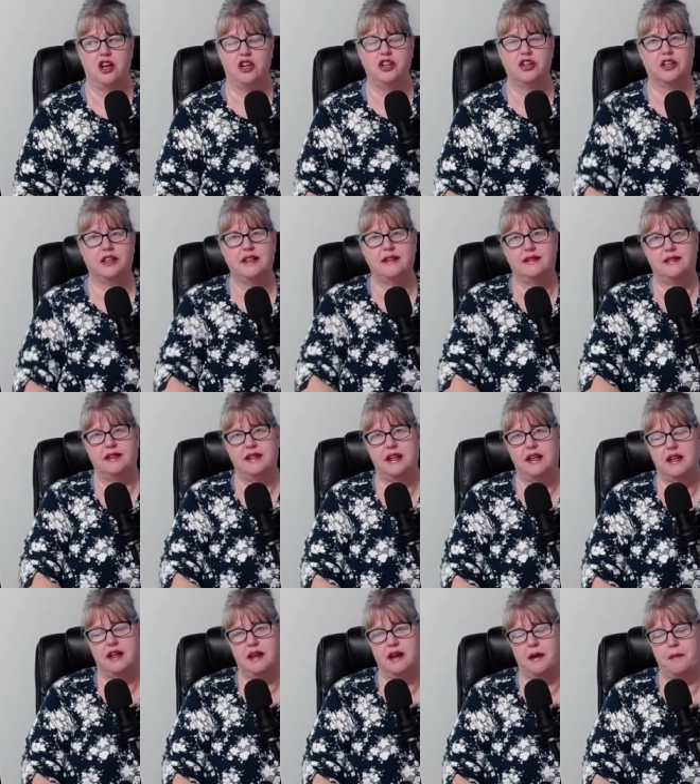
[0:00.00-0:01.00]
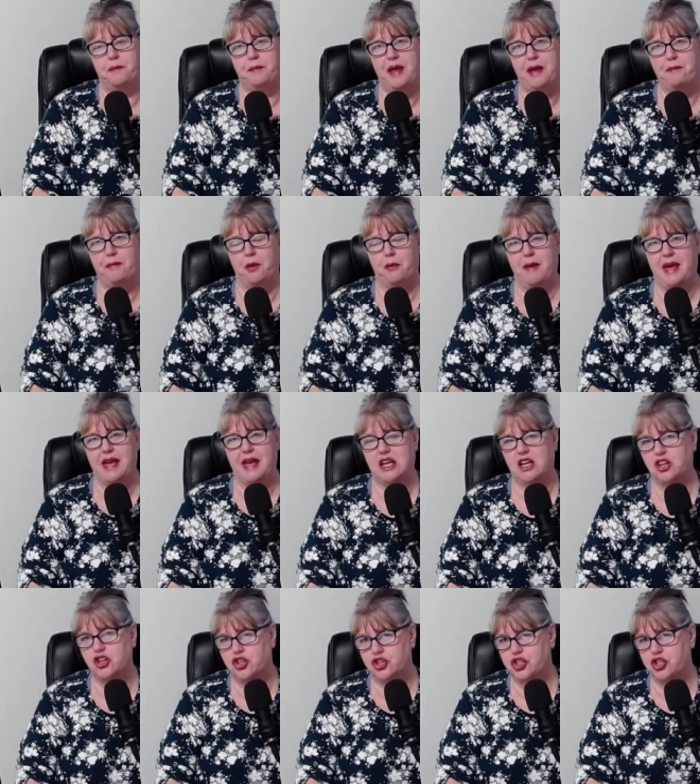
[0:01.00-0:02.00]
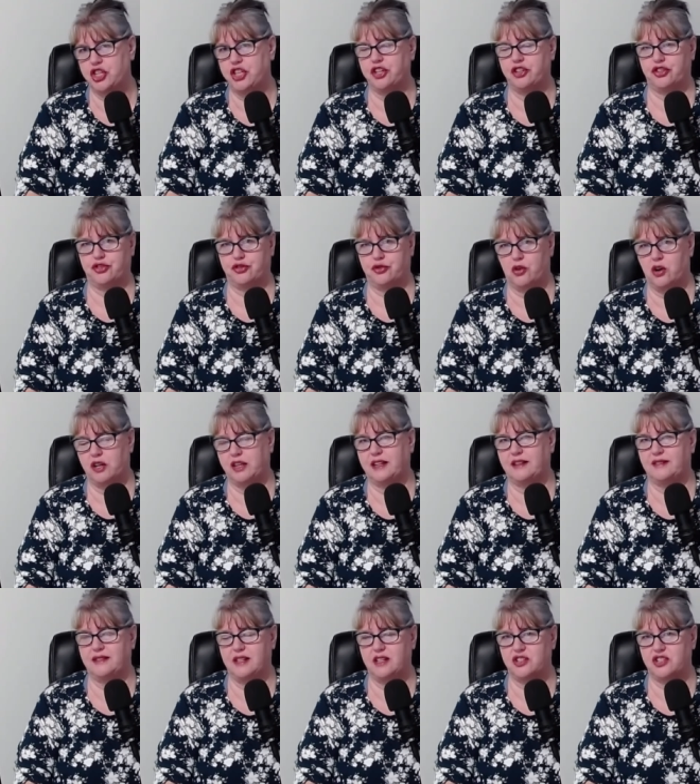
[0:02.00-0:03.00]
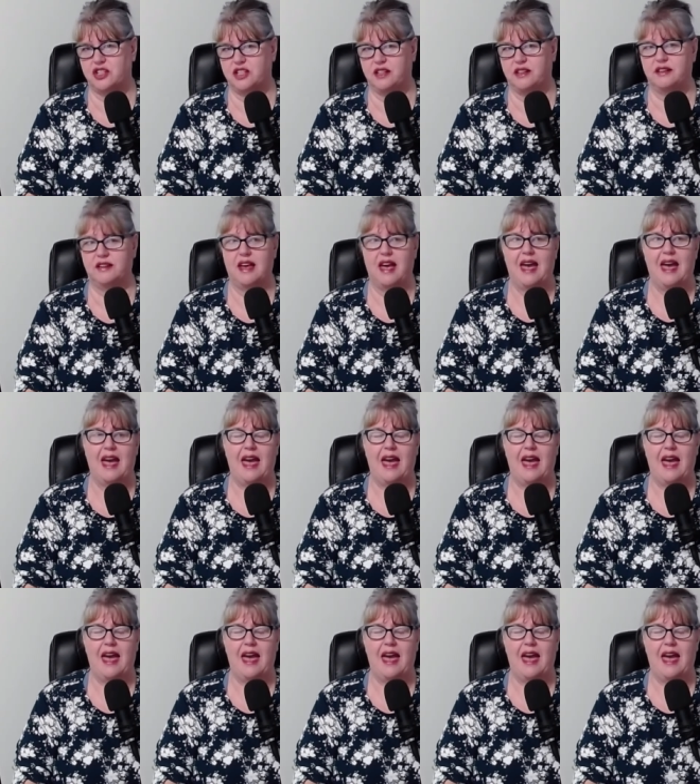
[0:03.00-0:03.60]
You're going to see people making good, strong decisions,